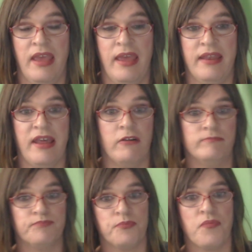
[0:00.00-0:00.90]
Now,
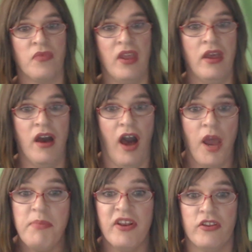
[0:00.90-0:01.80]
I've
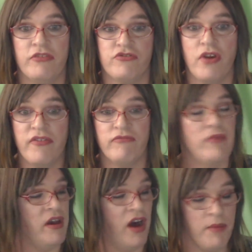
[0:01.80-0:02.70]

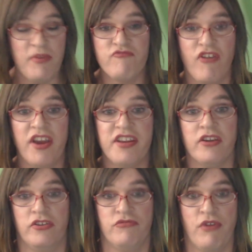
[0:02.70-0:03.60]
been riding
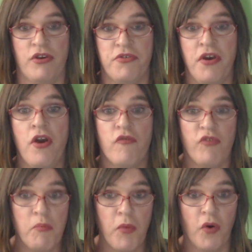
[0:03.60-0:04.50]
on the road for
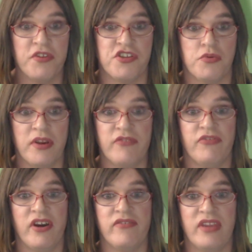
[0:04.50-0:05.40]
more than
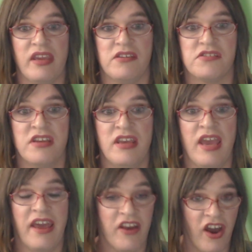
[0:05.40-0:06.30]
25 years,
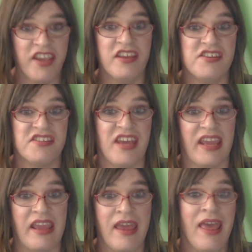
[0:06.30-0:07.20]
and I can say
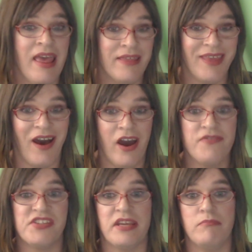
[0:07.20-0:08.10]
that I've
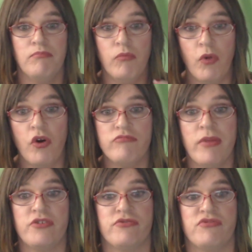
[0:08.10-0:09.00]
seen more
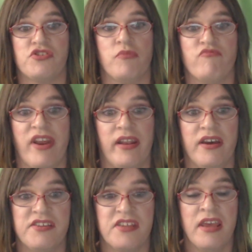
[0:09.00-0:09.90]
motorists jump red
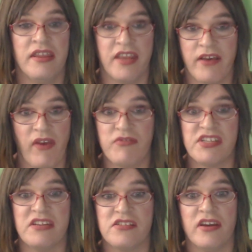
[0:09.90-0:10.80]
lights than I've ever
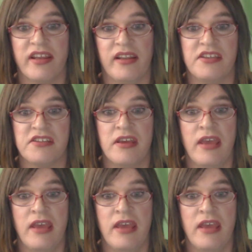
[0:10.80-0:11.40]
seen cyclists.